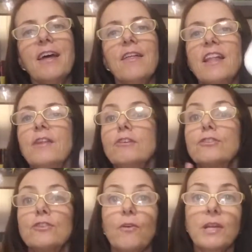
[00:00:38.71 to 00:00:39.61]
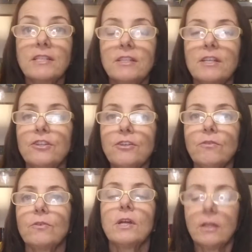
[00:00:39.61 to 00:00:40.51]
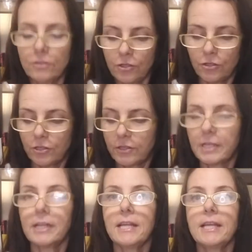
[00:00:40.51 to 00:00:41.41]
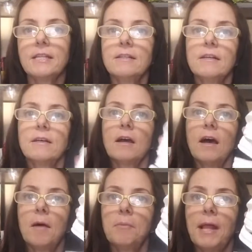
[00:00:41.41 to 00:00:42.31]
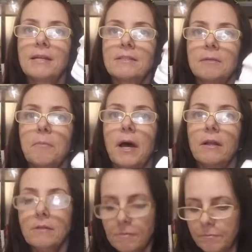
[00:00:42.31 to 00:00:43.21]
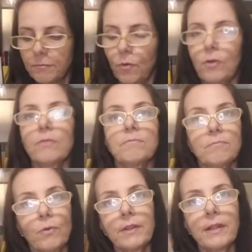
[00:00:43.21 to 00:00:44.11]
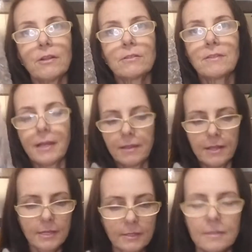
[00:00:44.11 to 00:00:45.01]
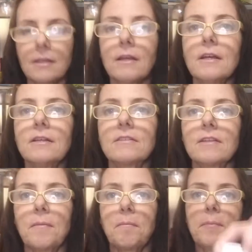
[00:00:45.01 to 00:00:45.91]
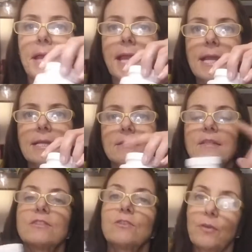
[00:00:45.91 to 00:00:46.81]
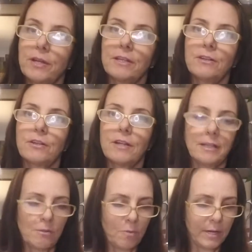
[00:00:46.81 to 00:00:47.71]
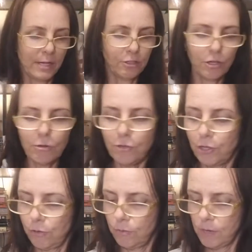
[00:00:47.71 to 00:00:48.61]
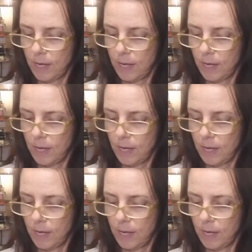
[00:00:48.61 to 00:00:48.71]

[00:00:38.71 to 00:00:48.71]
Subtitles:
and they're so easy to do. So you're just going to need a plastic bottle, or one that looks like this, some paint so it can look like the one I showed you,